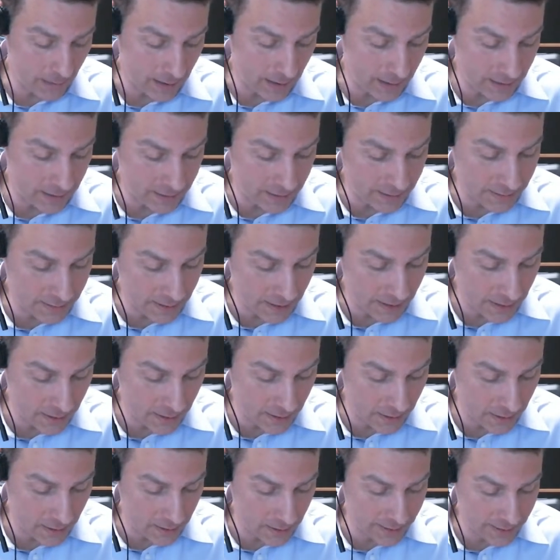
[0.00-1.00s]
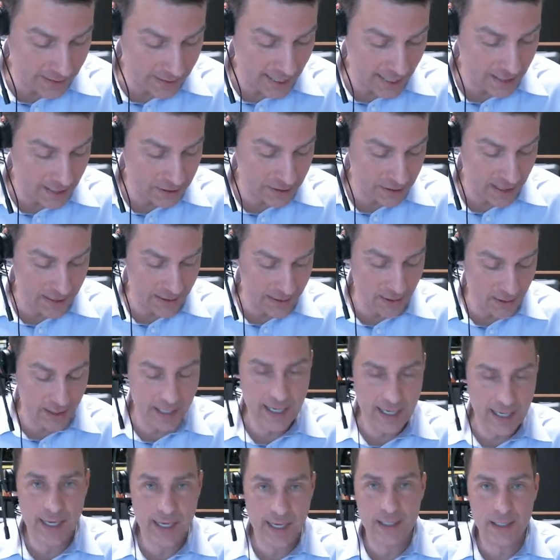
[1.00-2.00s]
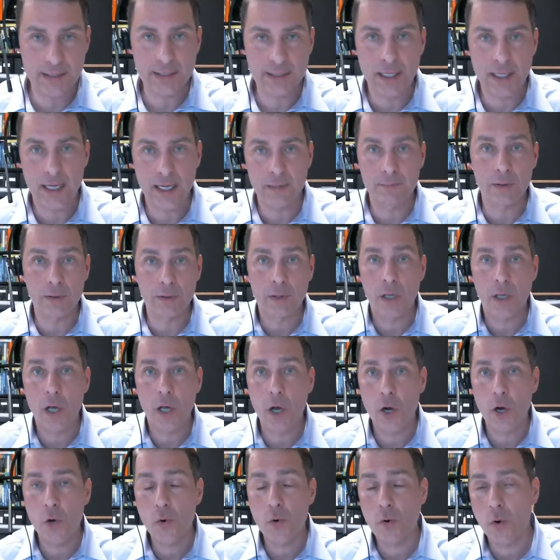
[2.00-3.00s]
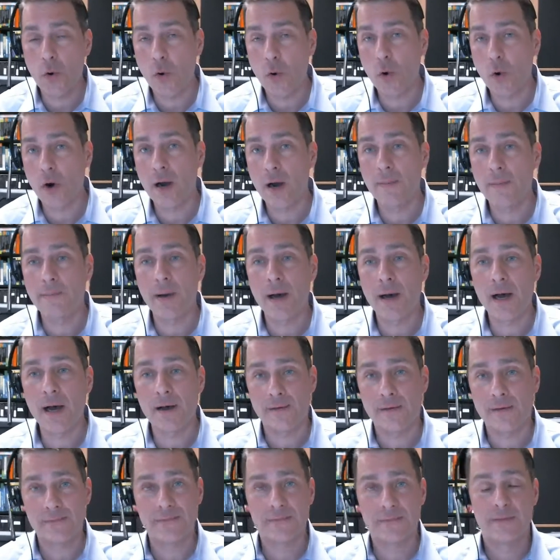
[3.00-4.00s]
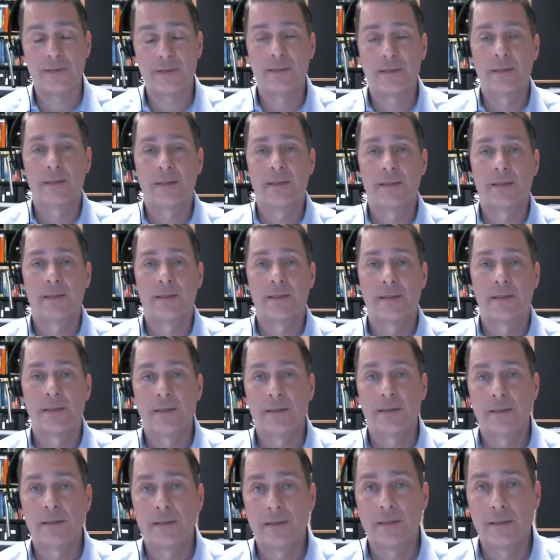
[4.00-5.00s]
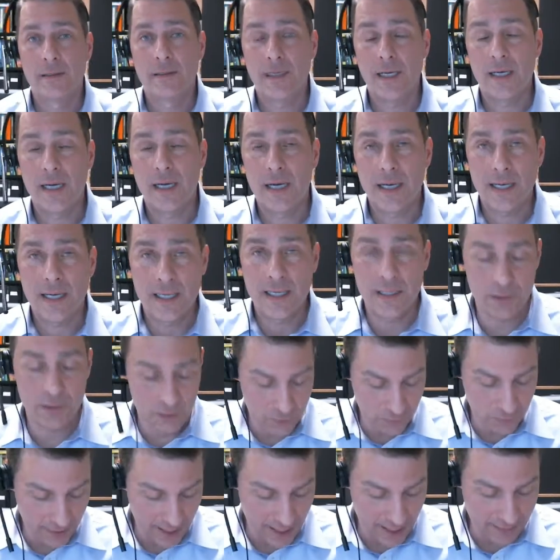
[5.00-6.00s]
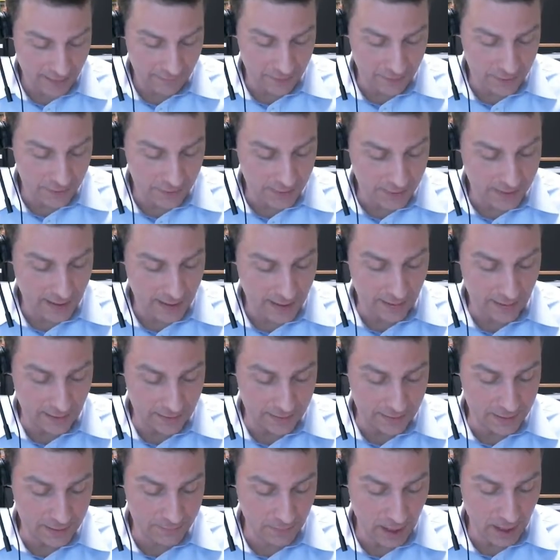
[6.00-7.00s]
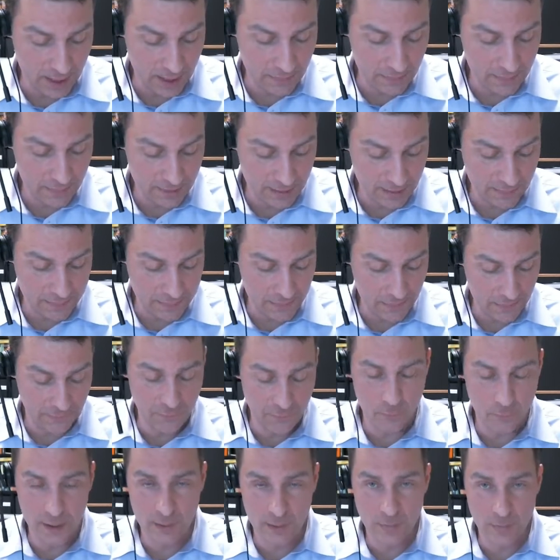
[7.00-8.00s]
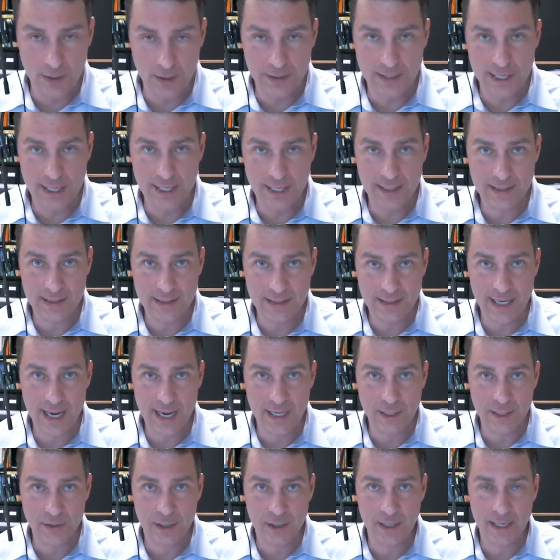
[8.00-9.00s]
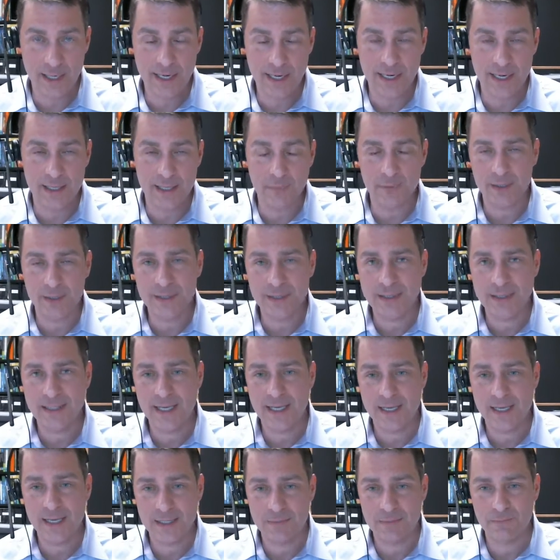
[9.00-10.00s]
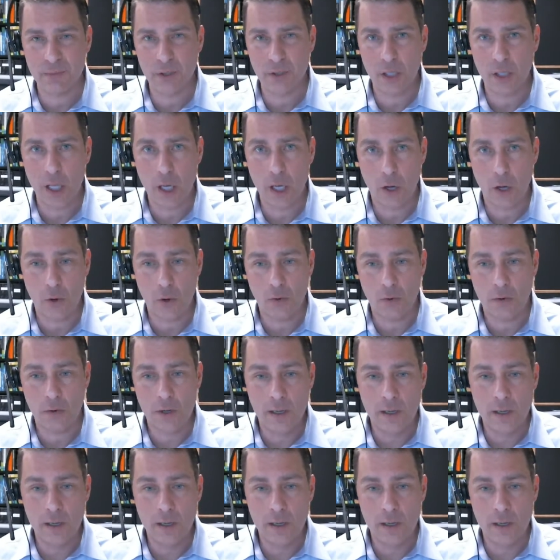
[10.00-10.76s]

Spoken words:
Is there cash days on hand below or above industry averages? Now, in this problem, it gives you 41 days cash on hand. Well, let's say it's below.